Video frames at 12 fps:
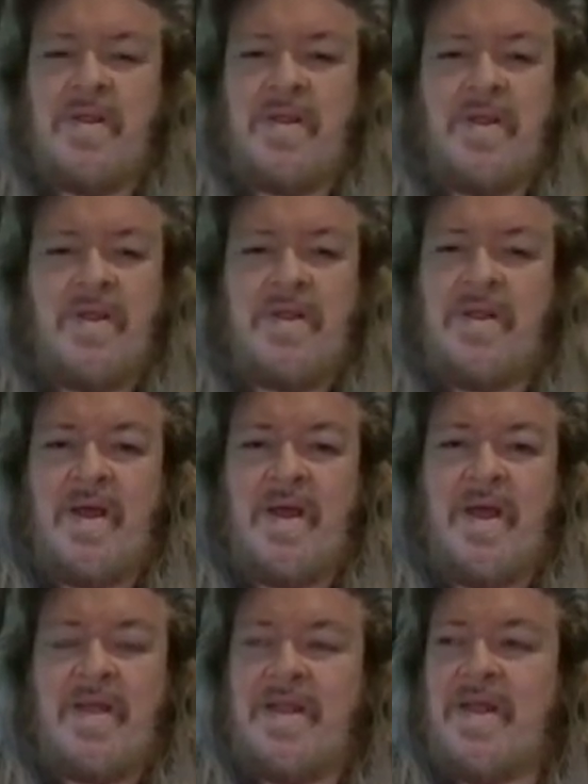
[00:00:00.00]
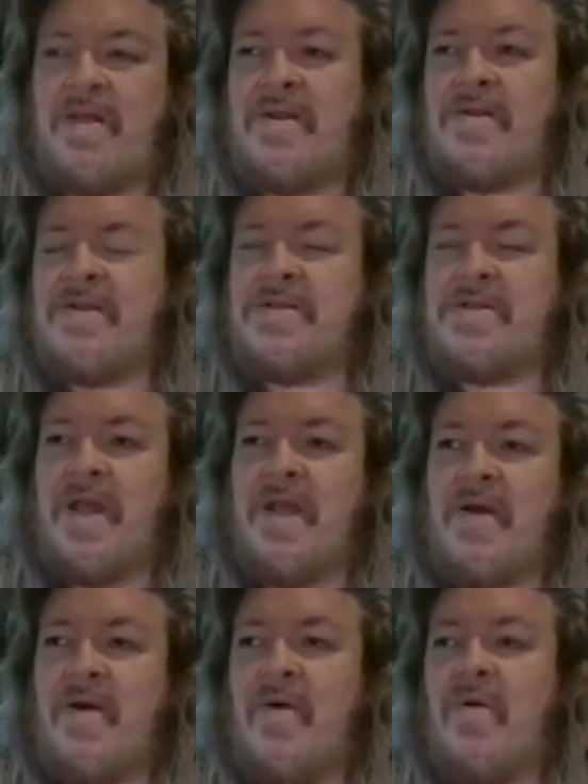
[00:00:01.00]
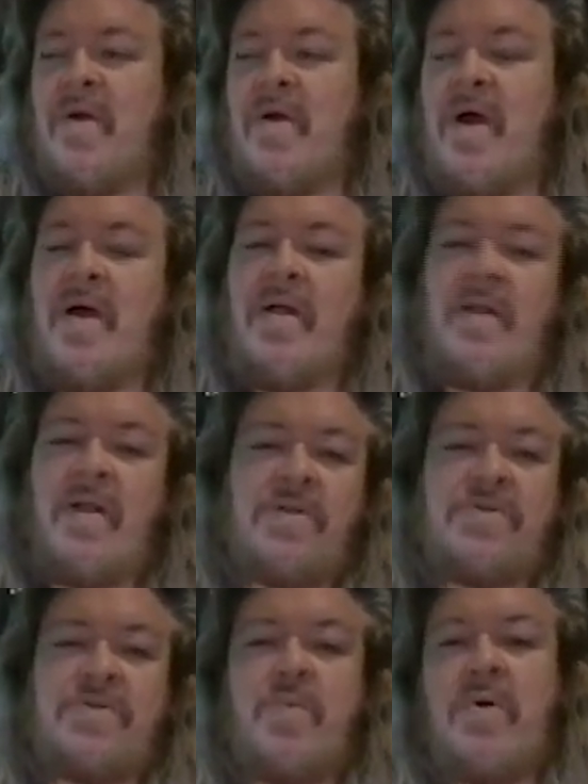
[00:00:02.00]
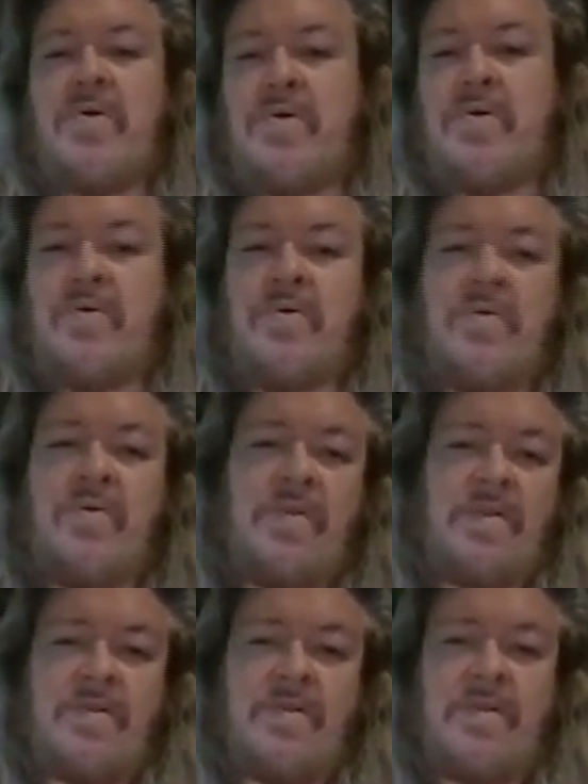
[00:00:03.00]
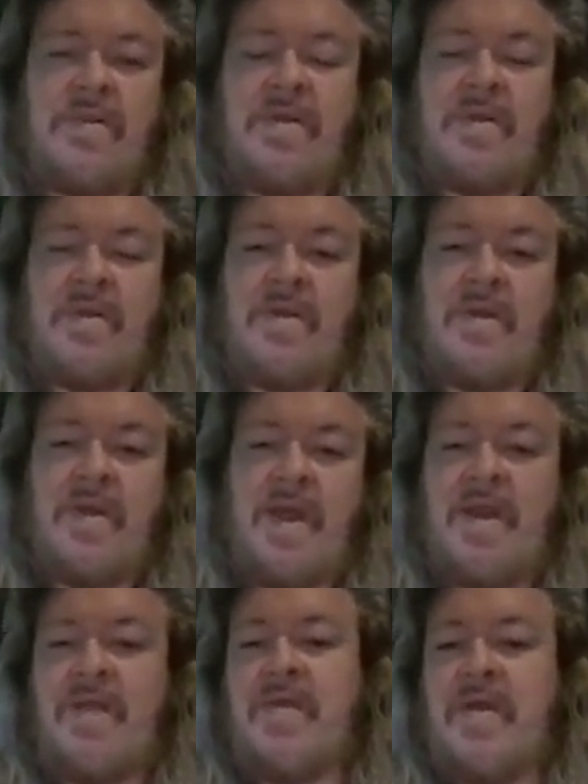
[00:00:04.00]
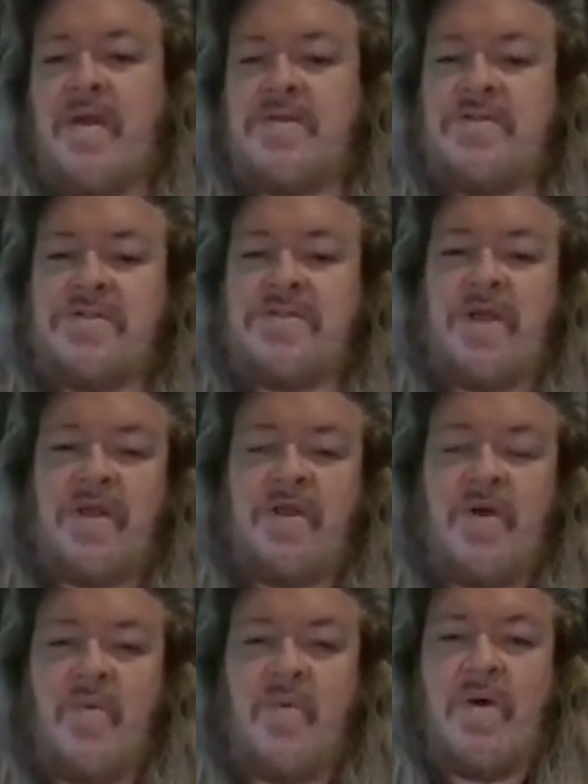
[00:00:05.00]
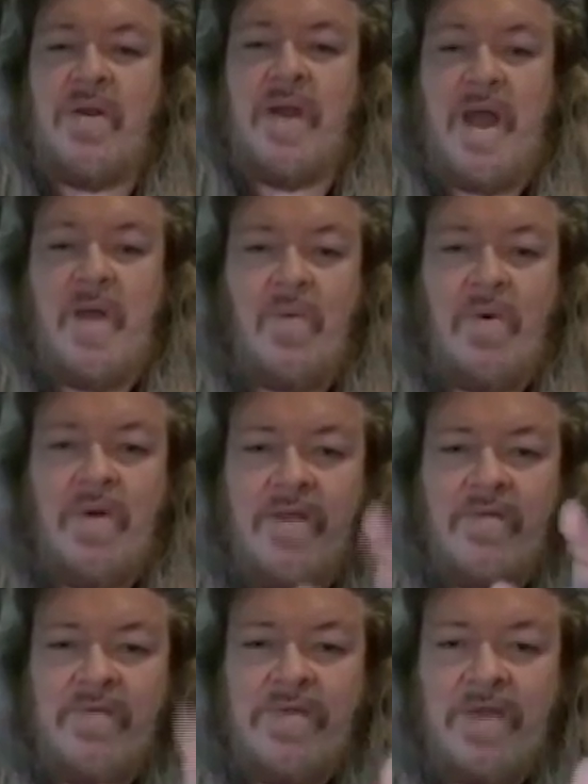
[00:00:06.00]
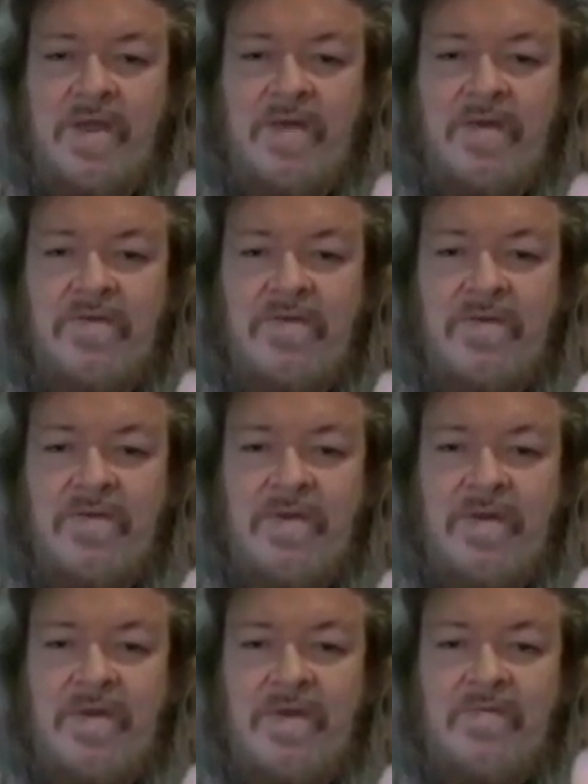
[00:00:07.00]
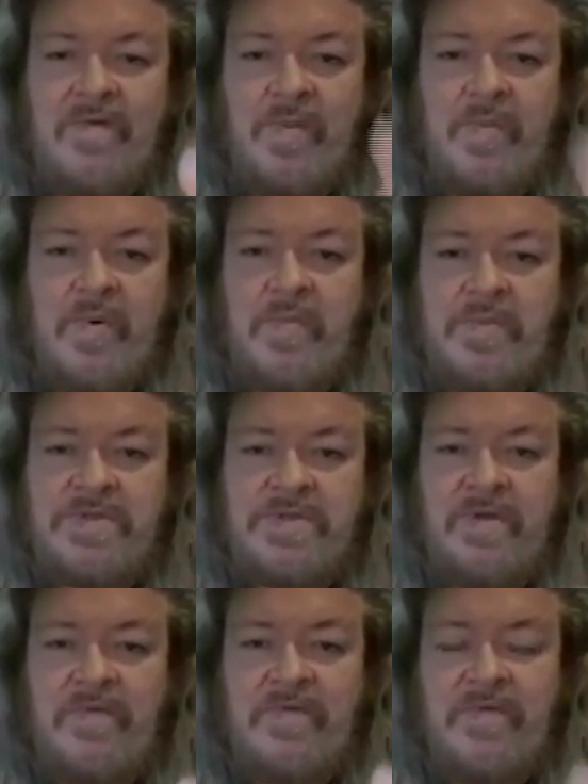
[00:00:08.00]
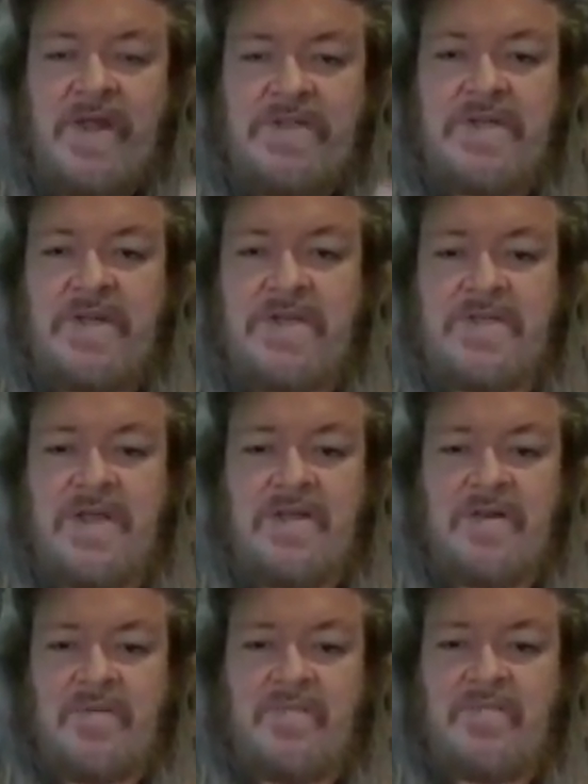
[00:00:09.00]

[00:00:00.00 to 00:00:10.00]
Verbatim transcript: And then you just like, oh God, I just want you. And anything else you say you don't want, I want everything else for the purpose of advancing his kingdom.